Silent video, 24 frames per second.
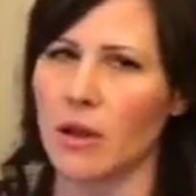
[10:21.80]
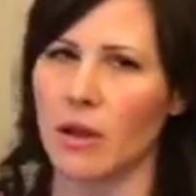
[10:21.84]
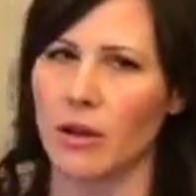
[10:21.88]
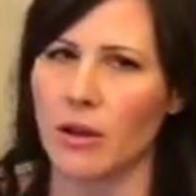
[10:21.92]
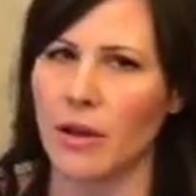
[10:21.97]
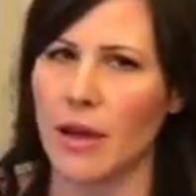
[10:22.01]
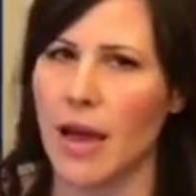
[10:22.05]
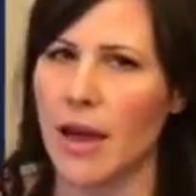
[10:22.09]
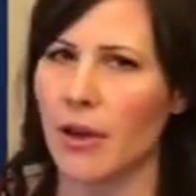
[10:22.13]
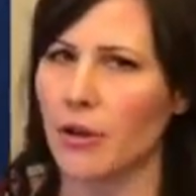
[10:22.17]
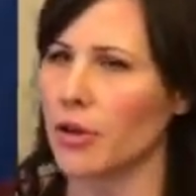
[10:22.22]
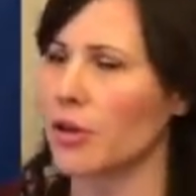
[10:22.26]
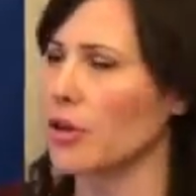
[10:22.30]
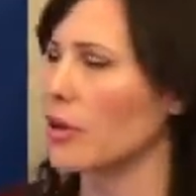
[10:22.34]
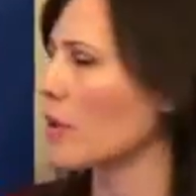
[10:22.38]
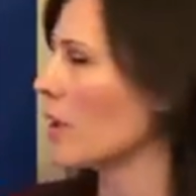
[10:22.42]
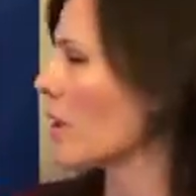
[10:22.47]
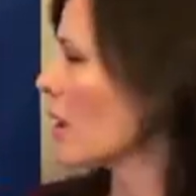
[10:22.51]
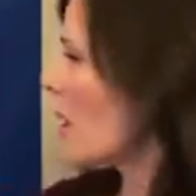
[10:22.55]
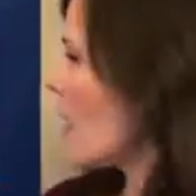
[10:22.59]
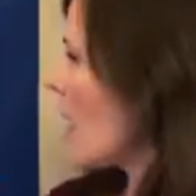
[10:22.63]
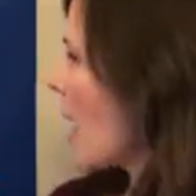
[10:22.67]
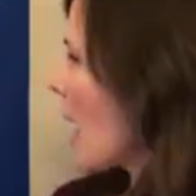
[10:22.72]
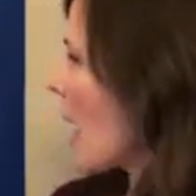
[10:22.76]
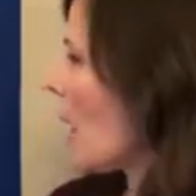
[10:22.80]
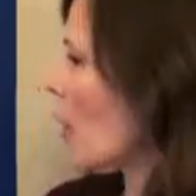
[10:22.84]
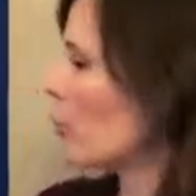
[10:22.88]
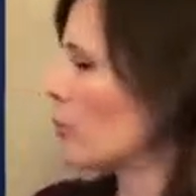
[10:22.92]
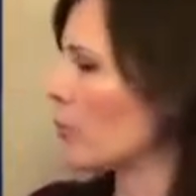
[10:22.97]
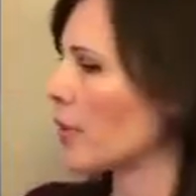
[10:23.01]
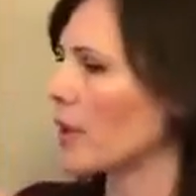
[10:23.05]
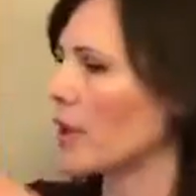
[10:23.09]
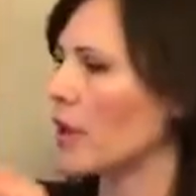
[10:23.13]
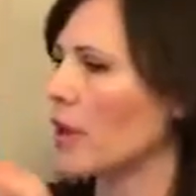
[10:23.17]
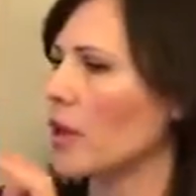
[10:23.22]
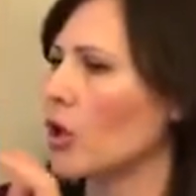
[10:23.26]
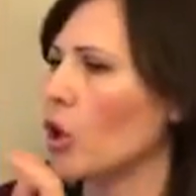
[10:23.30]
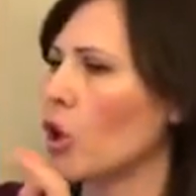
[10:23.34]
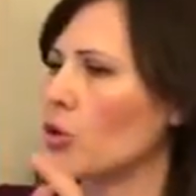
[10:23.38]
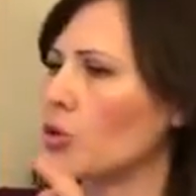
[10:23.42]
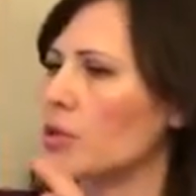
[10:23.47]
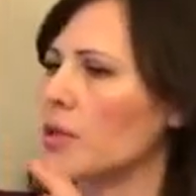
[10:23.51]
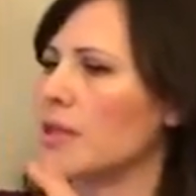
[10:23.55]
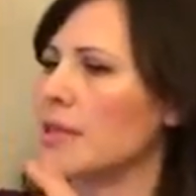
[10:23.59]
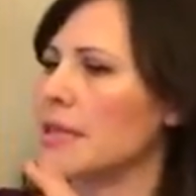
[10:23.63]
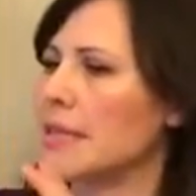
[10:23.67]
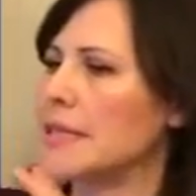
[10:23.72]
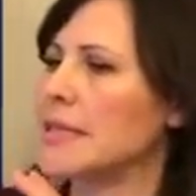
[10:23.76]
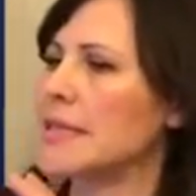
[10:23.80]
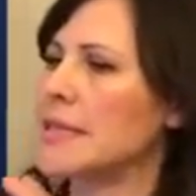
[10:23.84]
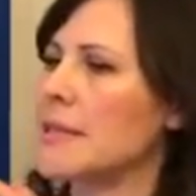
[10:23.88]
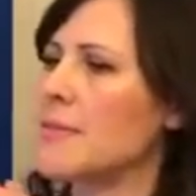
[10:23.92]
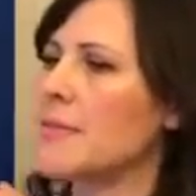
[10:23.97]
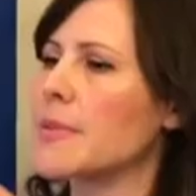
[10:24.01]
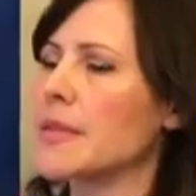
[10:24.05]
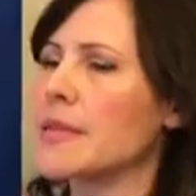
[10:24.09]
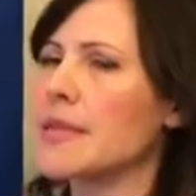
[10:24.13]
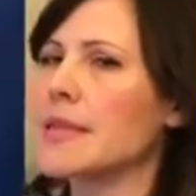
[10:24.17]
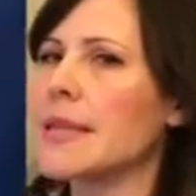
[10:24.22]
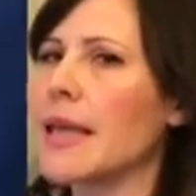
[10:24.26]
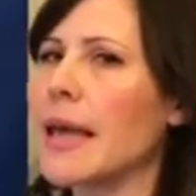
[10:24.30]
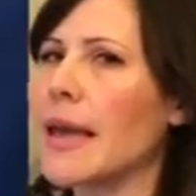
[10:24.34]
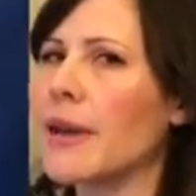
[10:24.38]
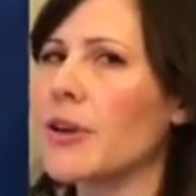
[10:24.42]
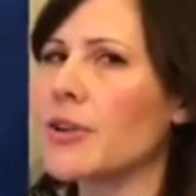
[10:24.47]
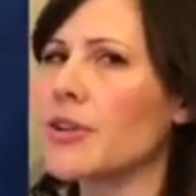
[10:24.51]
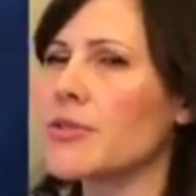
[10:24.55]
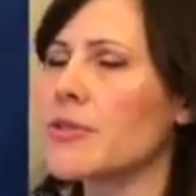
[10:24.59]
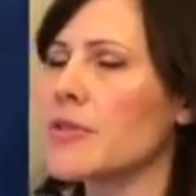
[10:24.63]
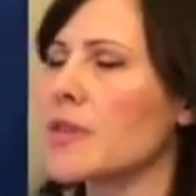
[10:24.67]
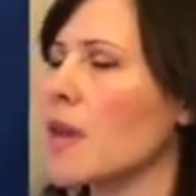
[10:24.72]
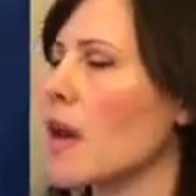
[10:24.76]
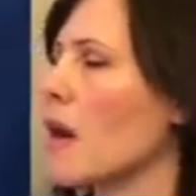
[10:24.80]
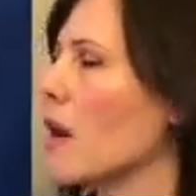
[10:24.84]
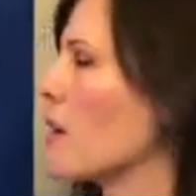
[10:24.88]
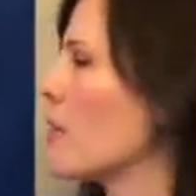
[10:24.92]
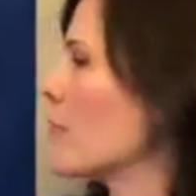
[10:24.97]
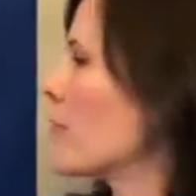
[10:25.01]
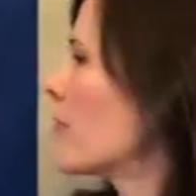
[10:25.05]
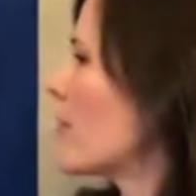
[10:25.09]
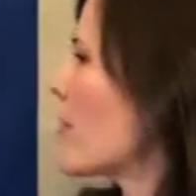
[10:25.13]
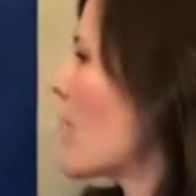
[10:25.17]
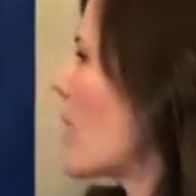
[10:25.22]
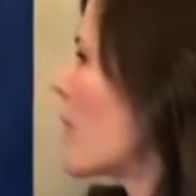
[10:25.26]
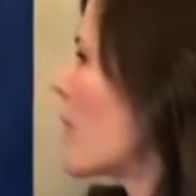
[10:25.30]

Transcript: on how to help go to the deepest layers of